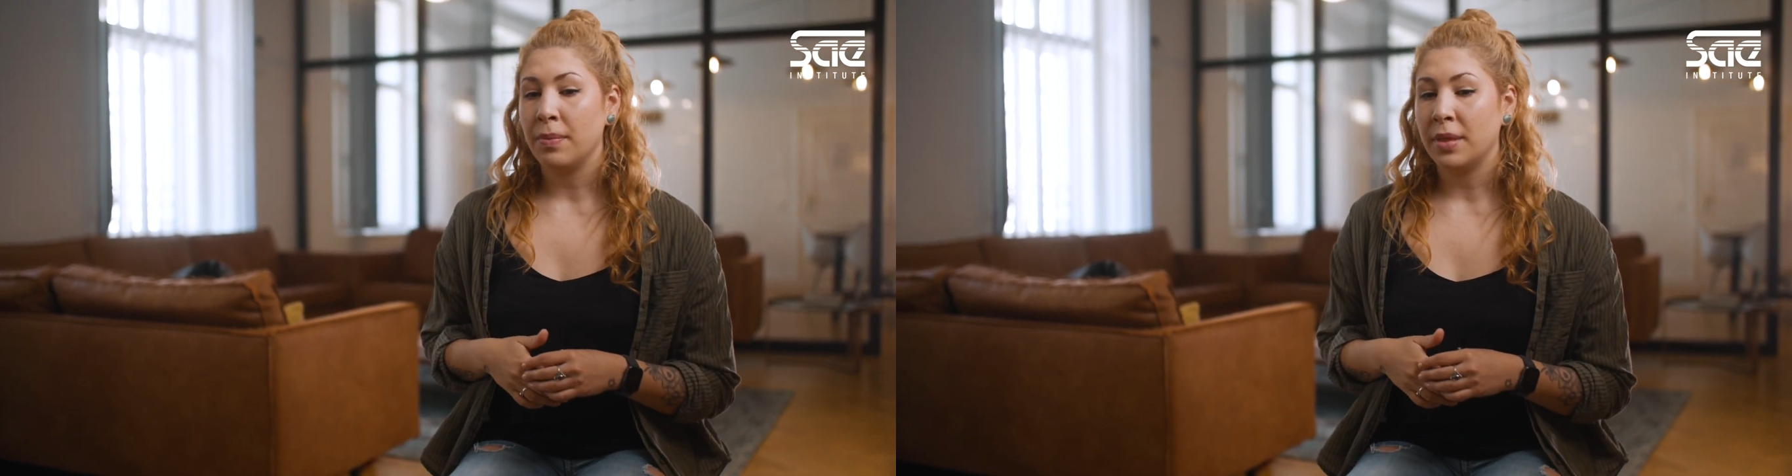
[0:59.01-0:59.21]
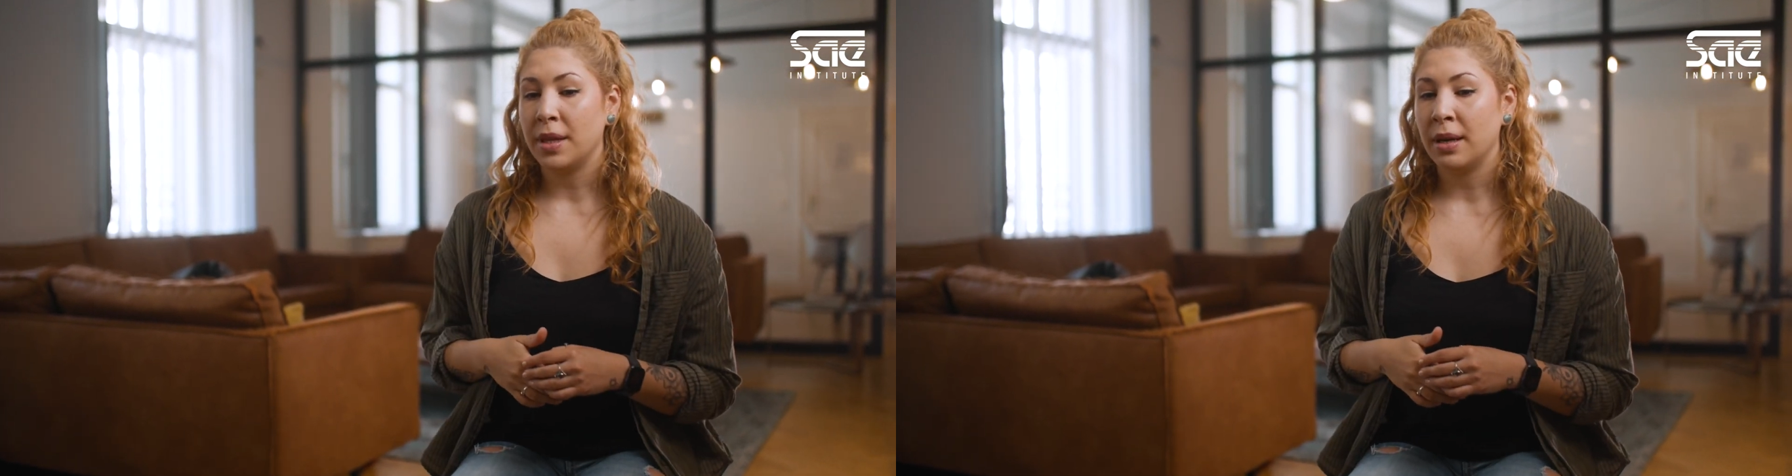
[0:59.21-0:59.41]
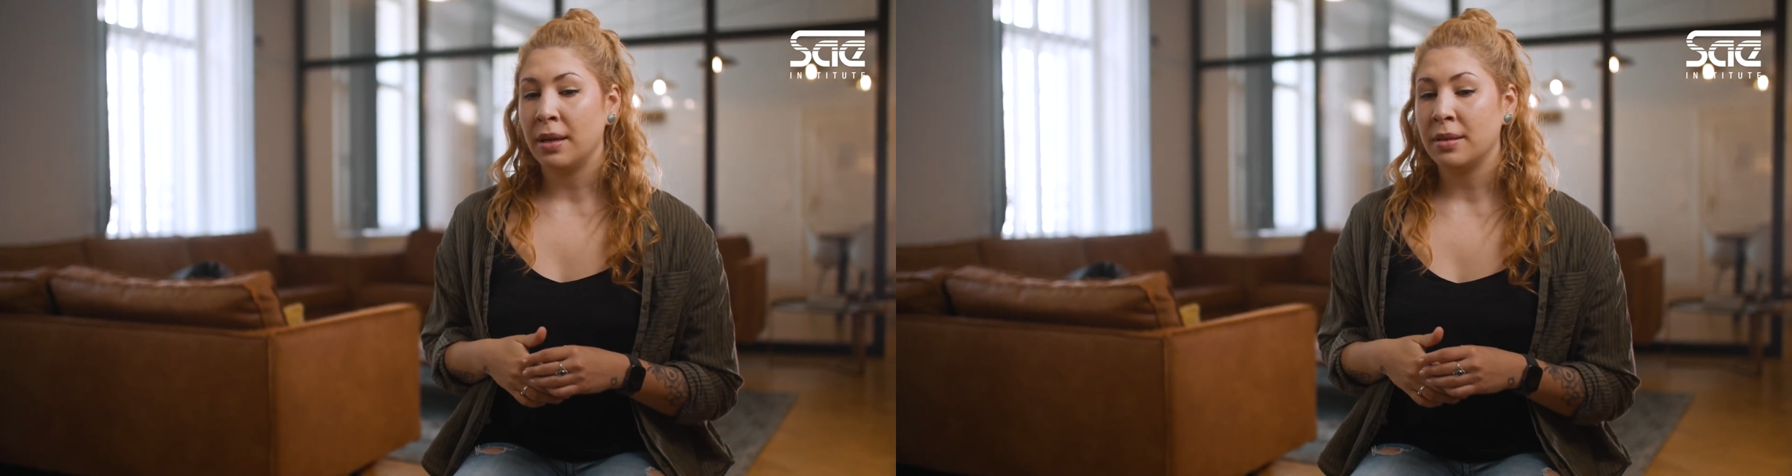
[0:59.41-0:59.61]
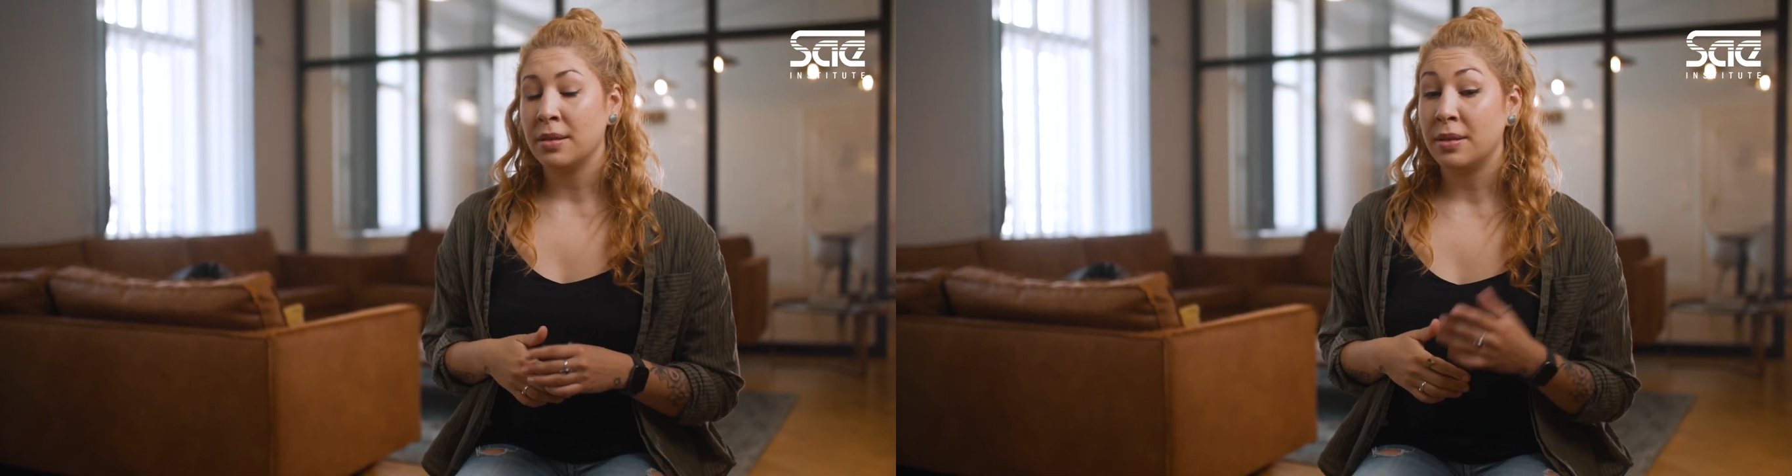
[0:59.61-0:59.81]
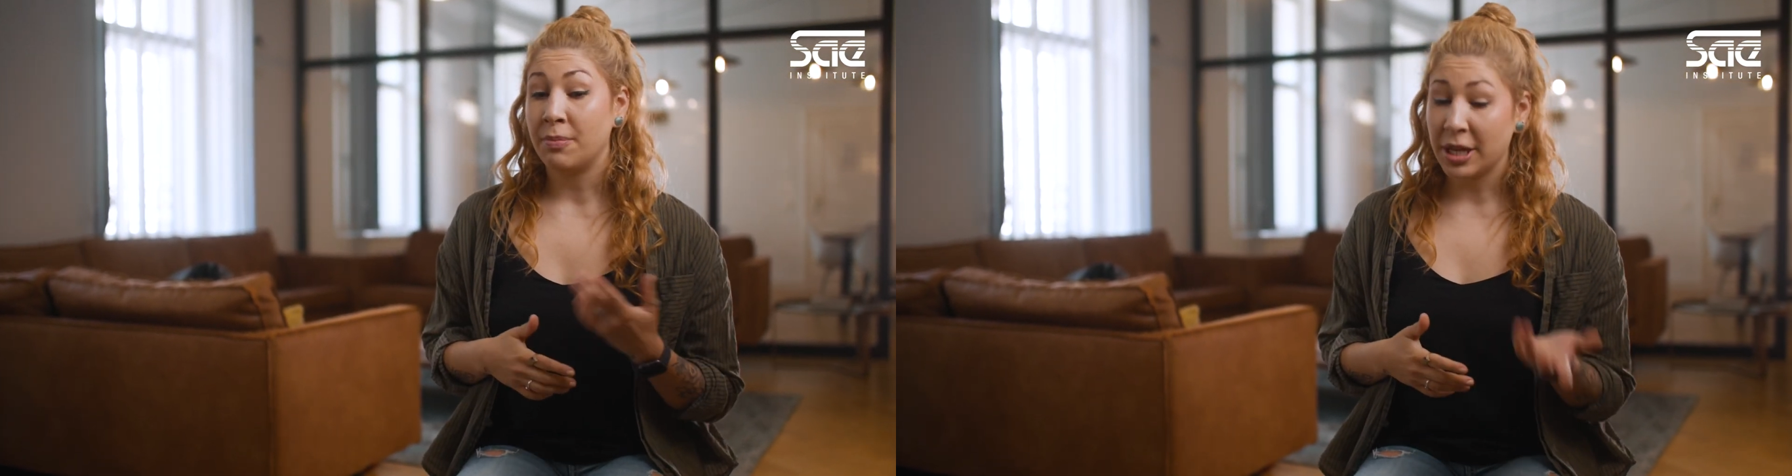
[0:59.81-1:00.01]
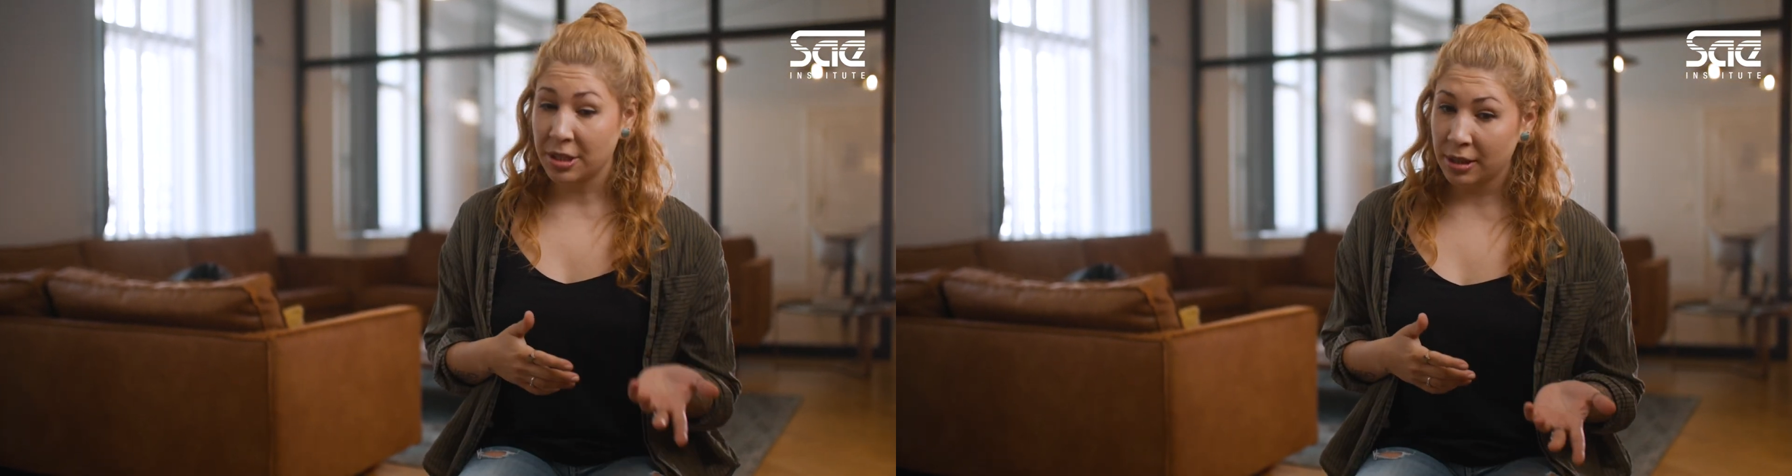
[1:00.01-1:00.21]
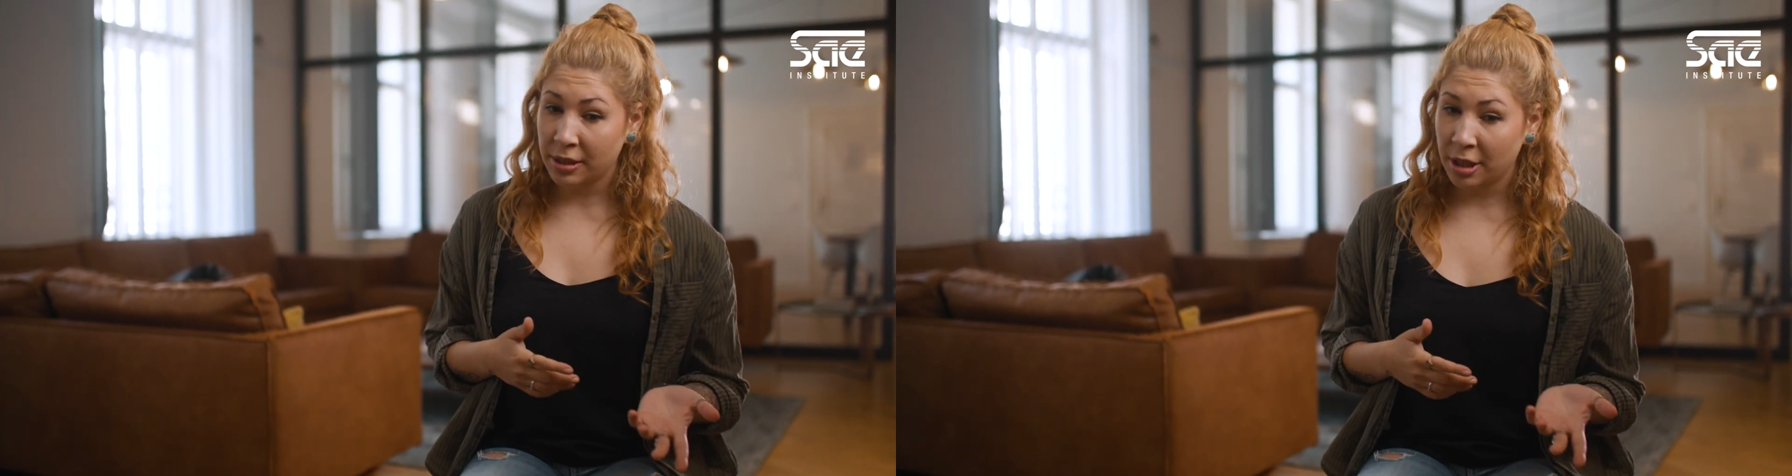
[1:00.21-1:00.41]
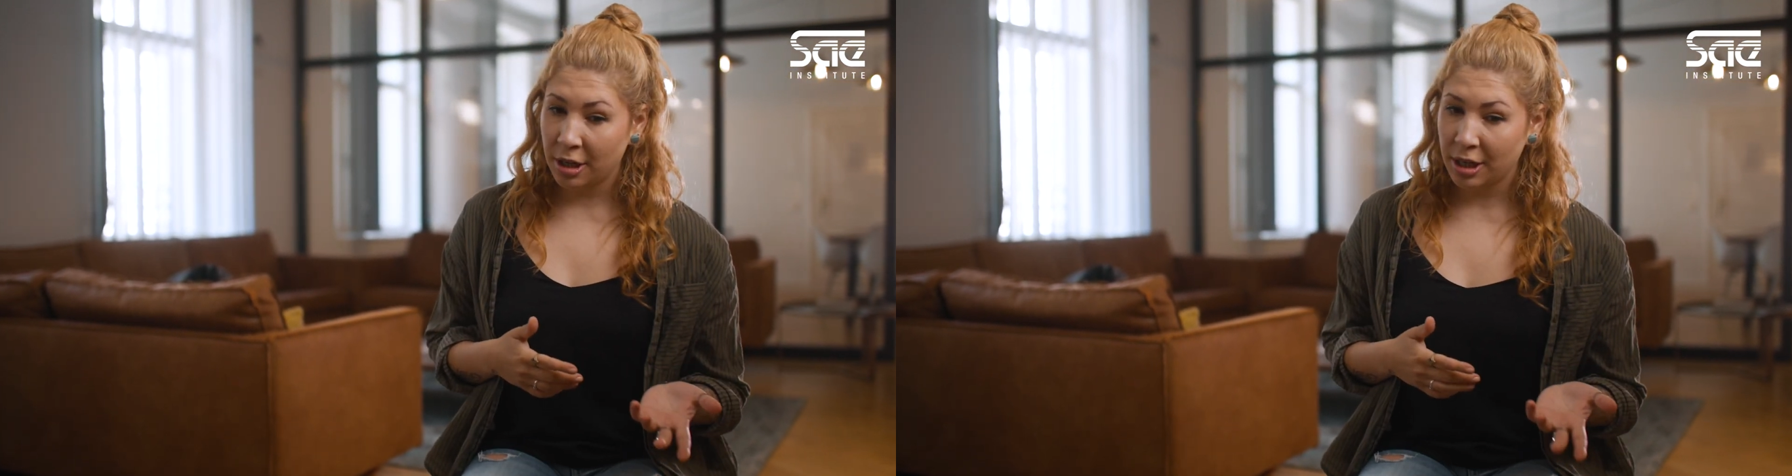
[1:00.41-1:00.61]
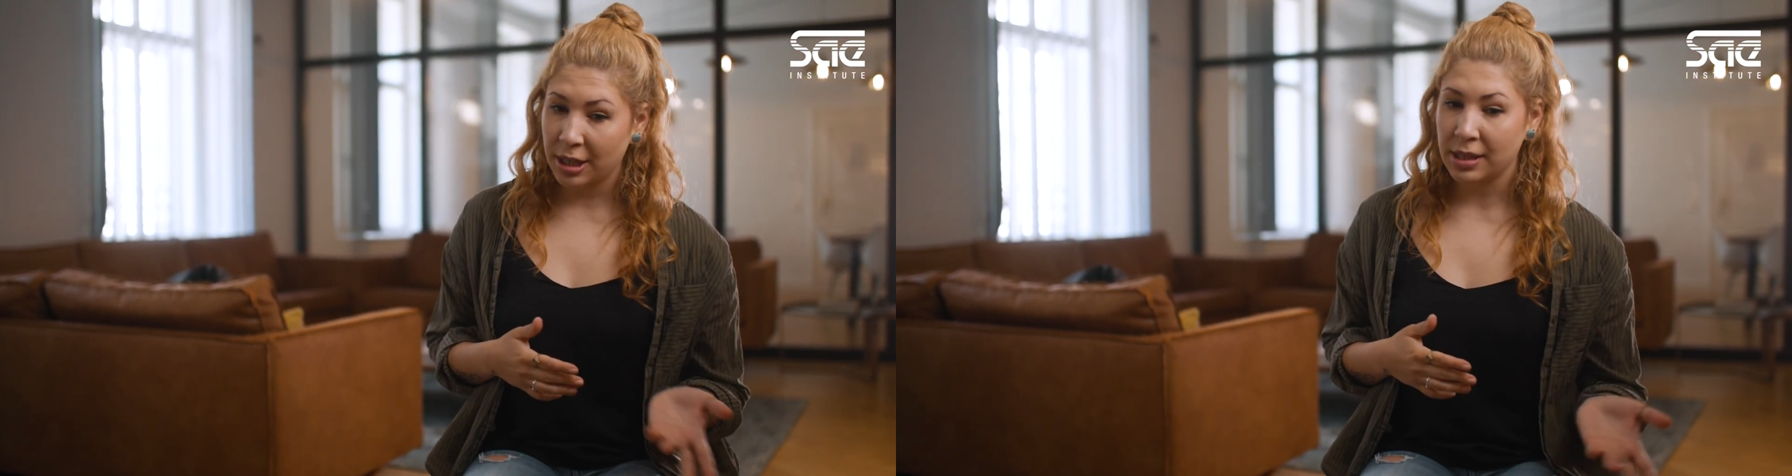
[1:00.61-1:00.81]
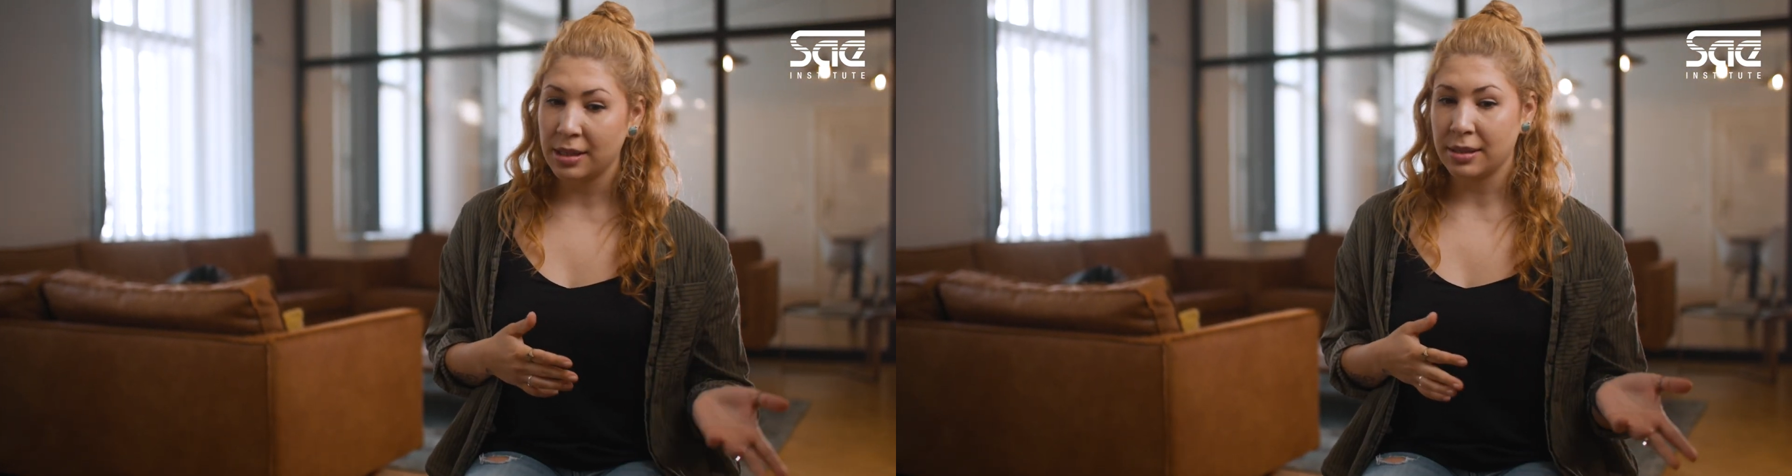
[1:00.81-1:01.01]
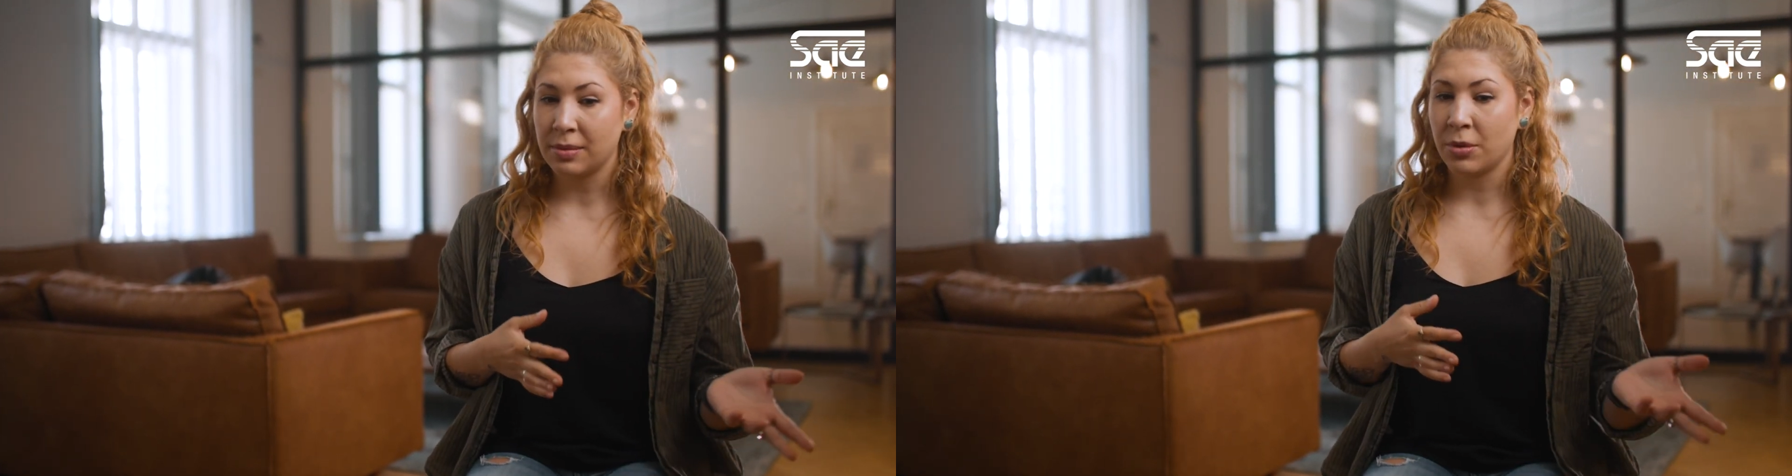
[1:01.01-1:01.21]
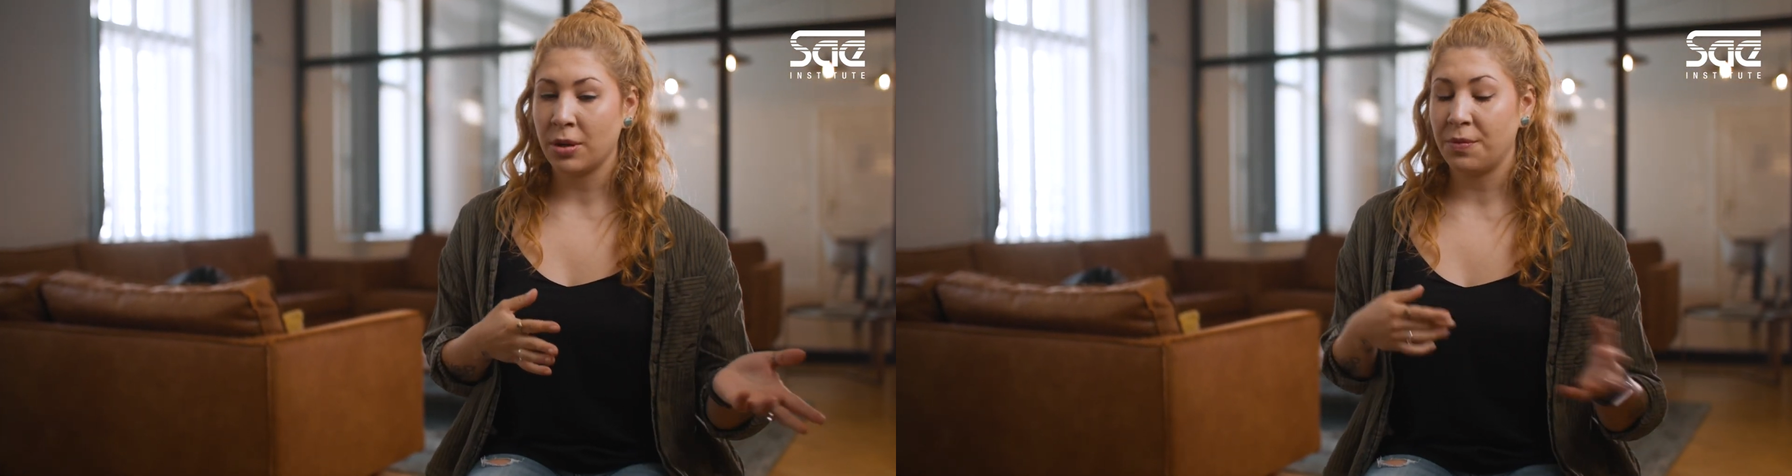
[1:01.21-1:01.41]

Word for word: Then the bachelor is more